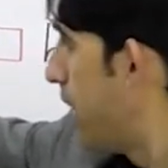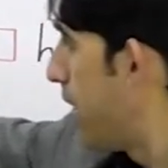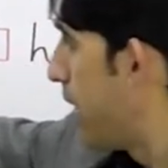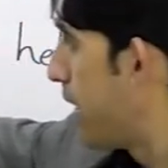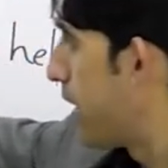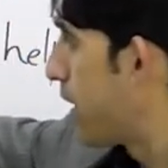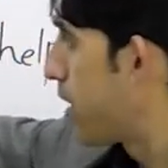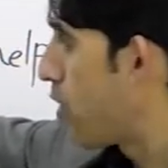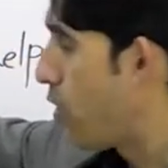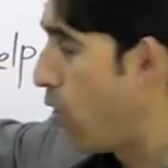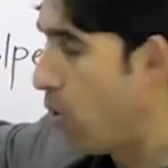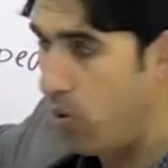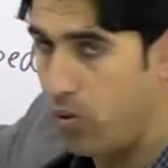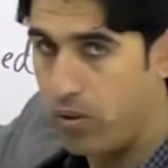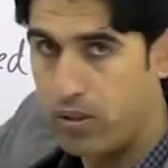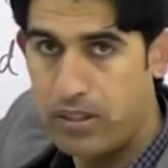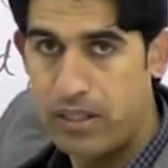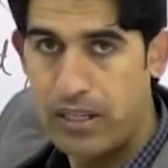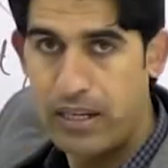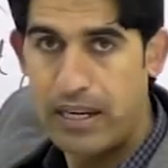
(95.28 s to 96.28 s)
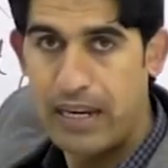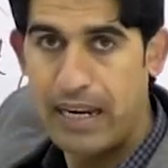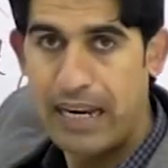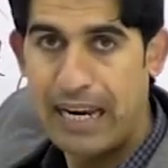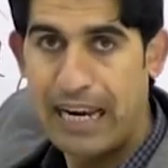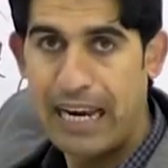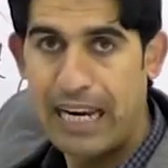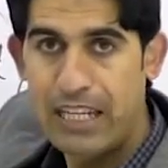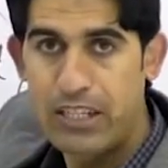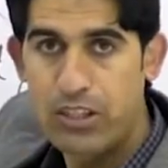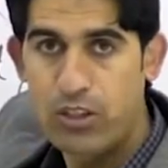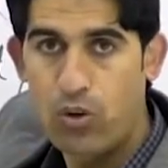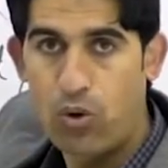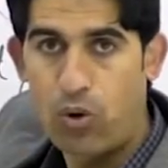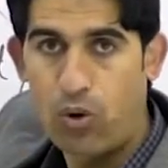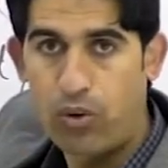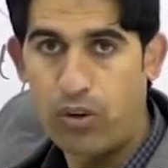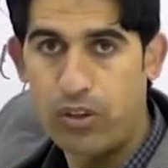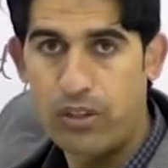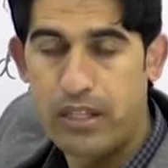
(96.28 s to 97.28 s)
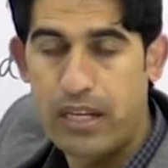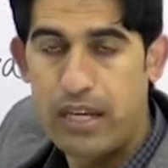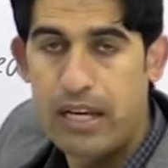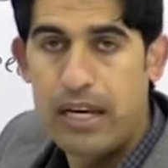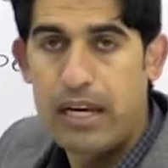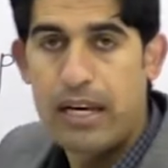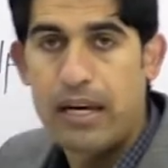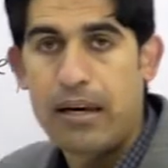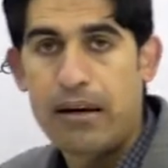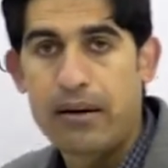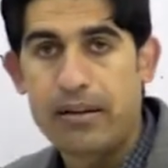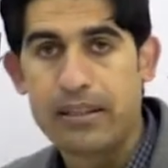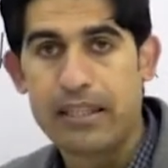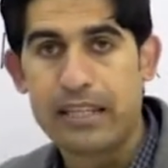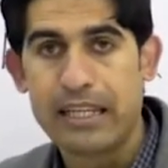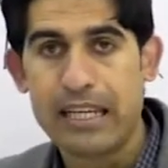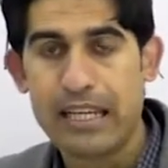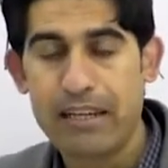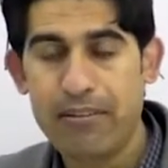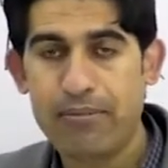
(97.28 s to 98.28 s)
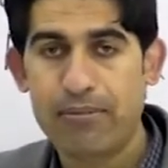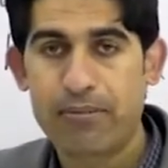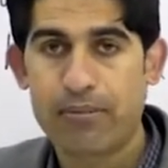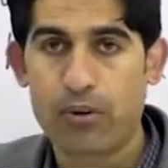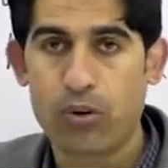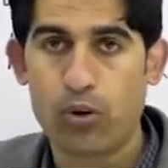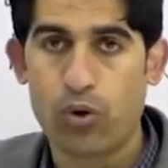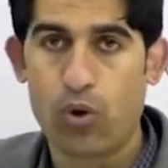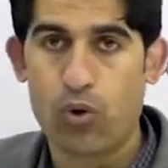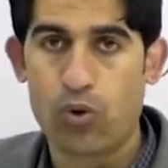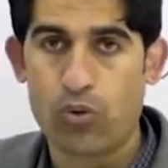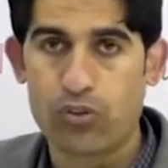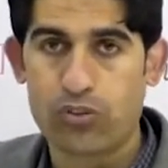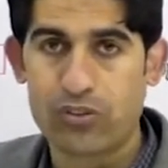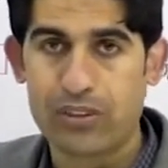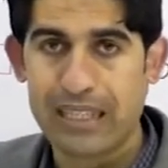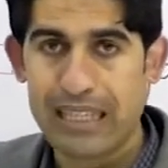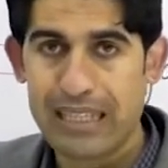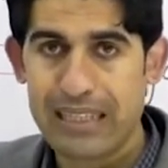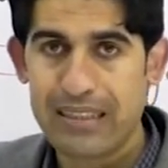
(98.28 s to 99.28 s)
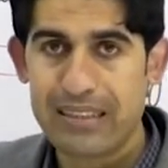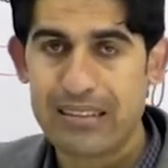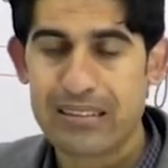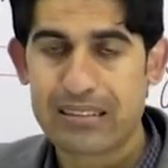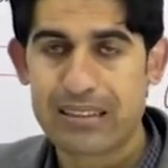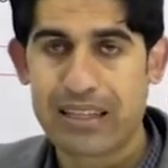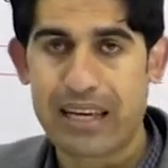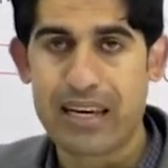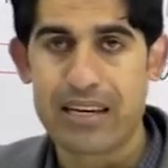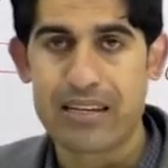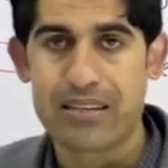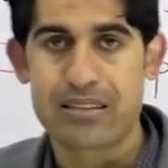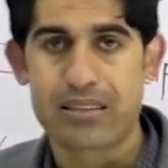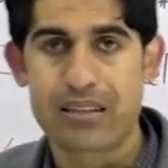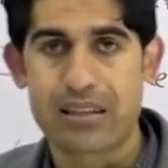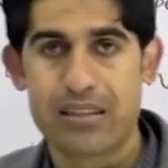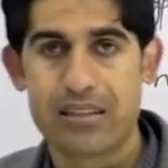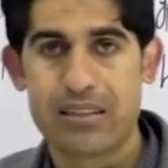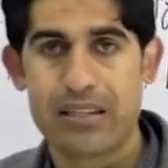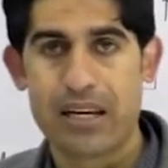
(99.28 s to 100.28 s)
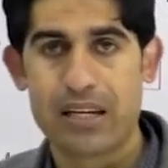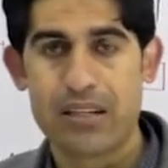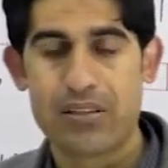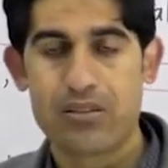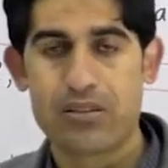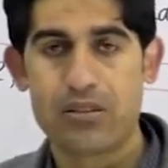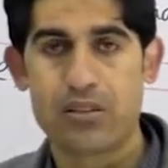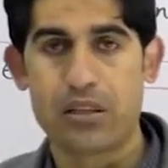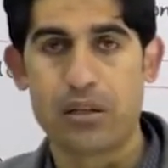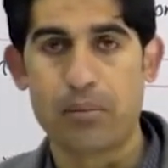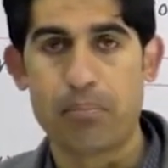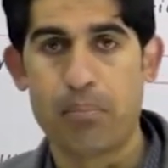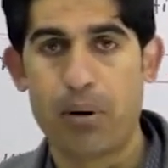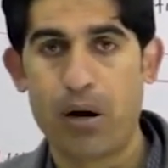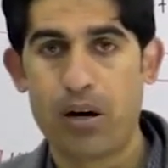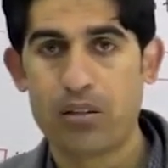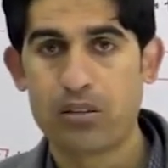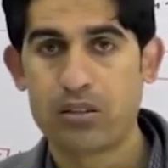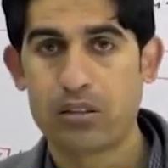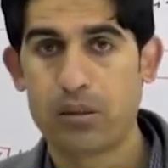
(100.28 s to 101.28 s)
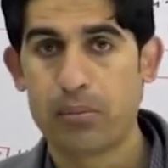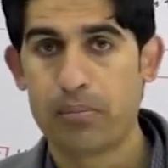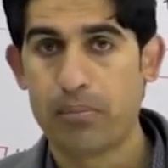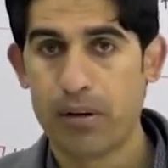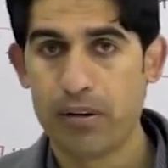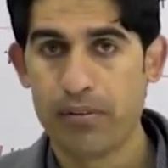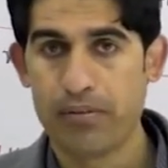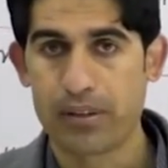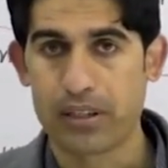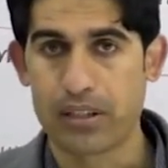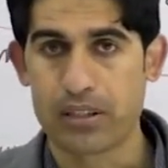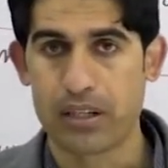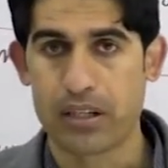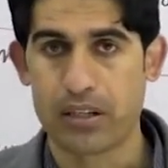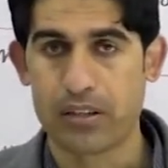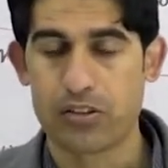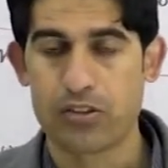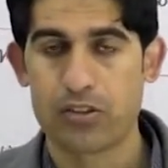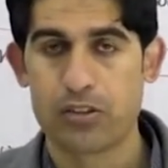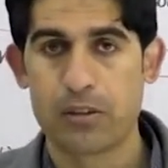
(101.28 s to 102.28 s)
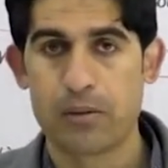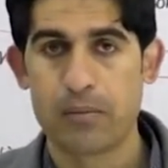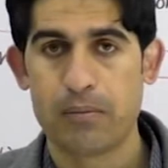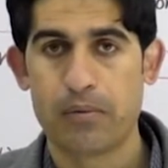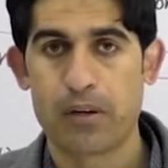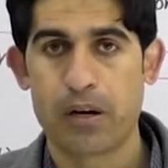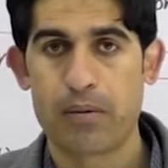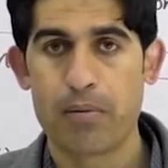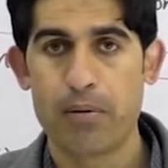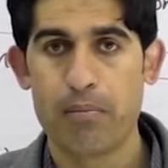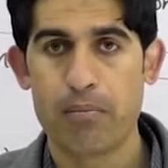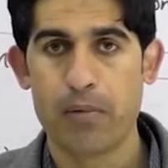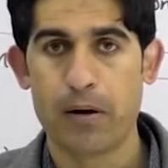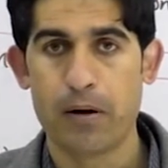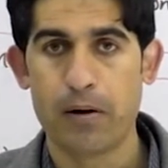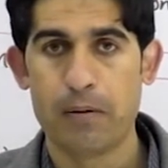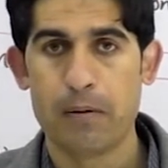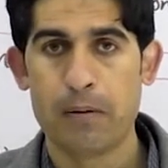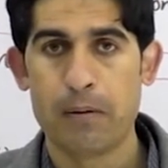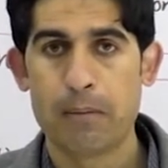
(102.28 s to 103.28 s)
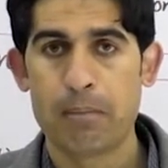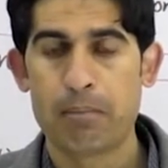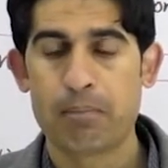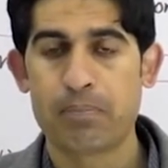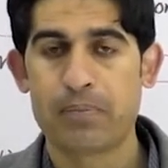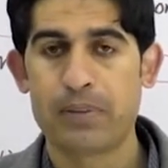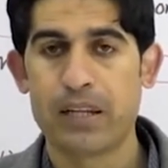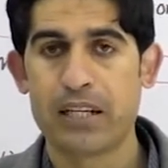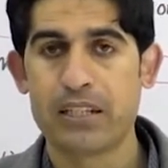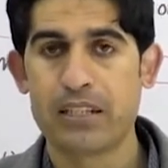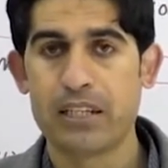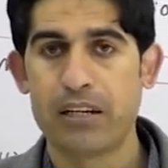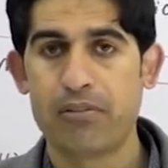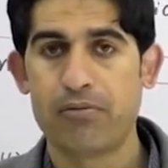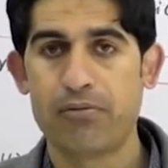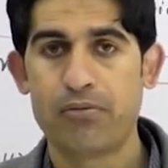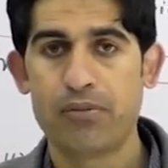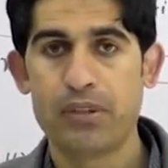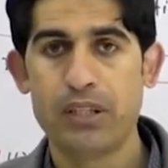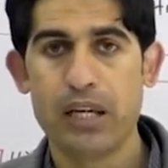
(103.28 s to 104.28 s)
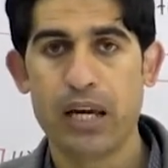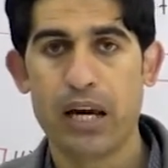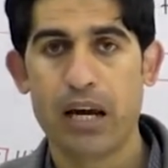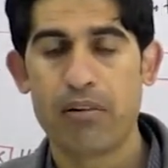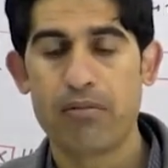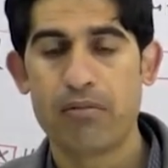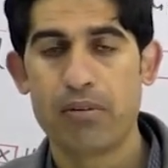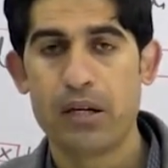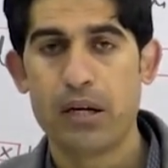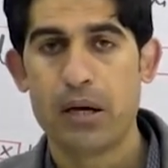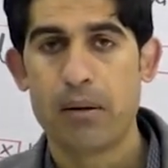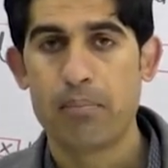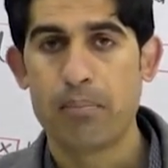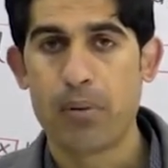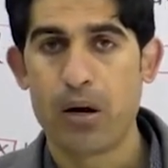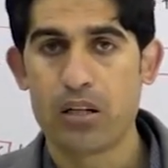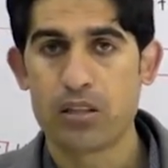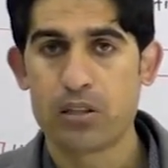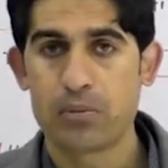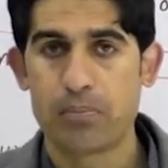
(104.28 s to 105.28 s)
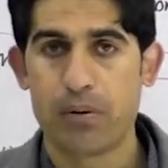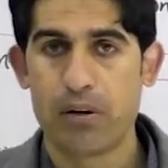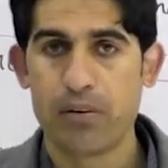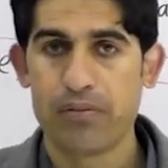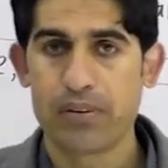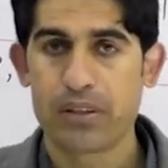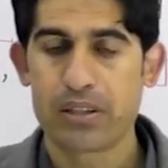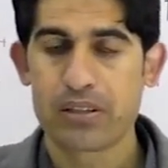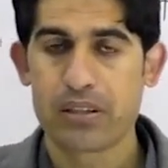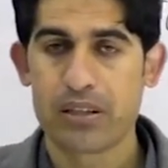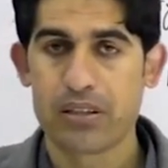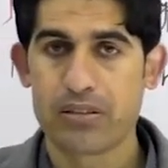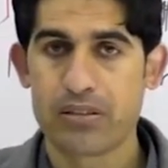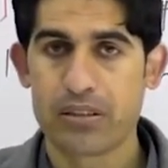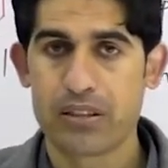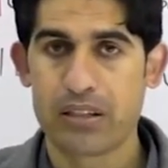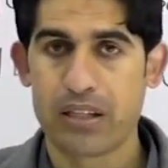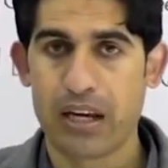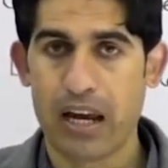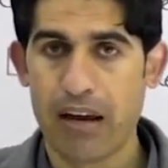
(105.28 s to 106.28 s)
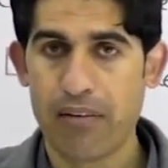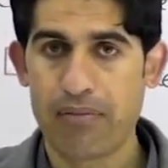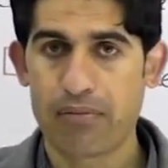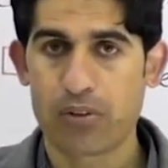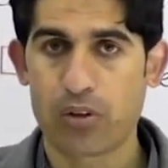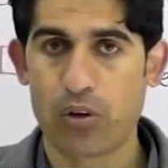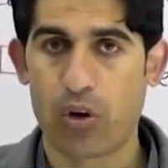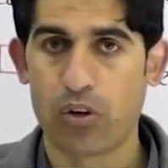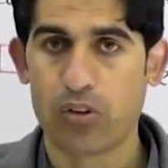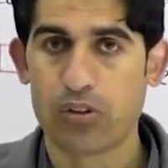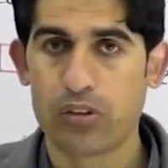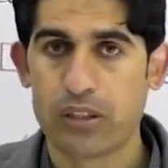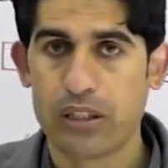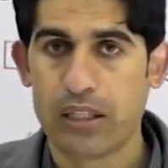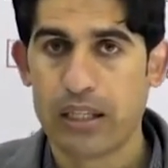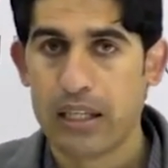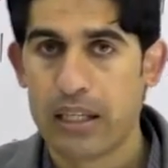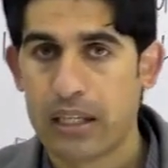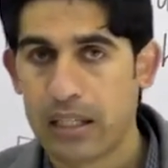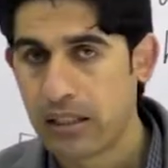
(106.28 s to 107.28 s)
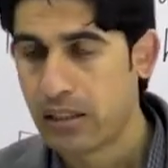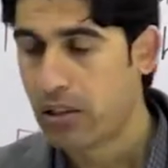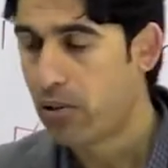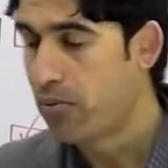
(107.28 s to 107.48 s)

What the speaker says: and called, had called. The if clause in this case contains the past perfect tense. Remember that if we have past perfect tense in the F clause, the